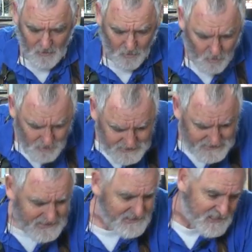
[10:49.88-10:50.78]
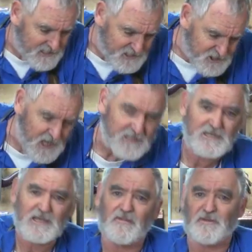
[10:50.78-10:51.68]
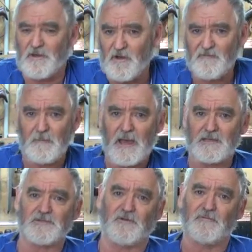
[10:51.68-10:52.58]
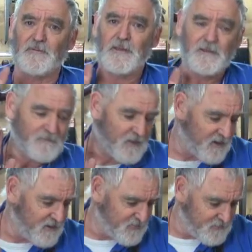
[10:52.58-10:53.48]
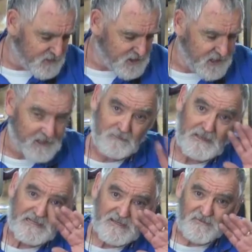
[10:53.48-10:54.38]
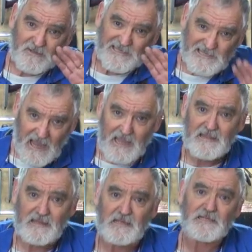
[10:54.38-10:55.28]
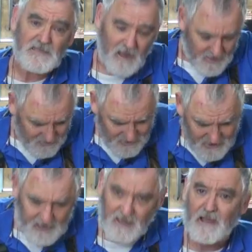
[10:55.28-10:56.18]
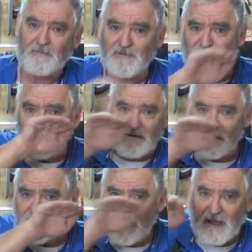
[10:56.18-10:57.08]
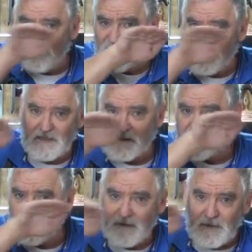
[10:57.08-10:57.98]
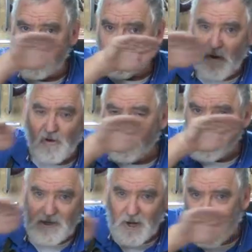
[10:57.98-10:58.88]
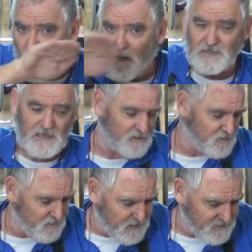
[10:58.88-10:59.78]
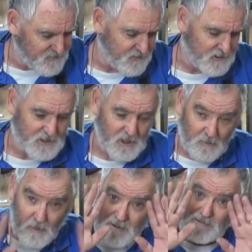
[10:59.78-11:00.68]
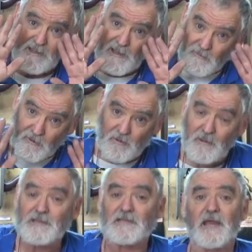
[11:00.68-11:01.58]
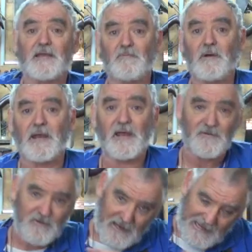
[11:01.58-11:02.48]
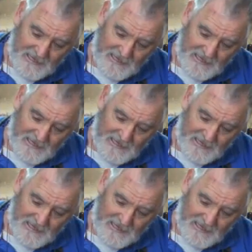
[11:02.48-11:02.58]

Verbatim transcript: What it is, is just to get the knife marks off of the machine because if you stain this, they're going to come through and you're going to have these horizontal lines going all the way through your job. Whereas with the Quicksand 100, it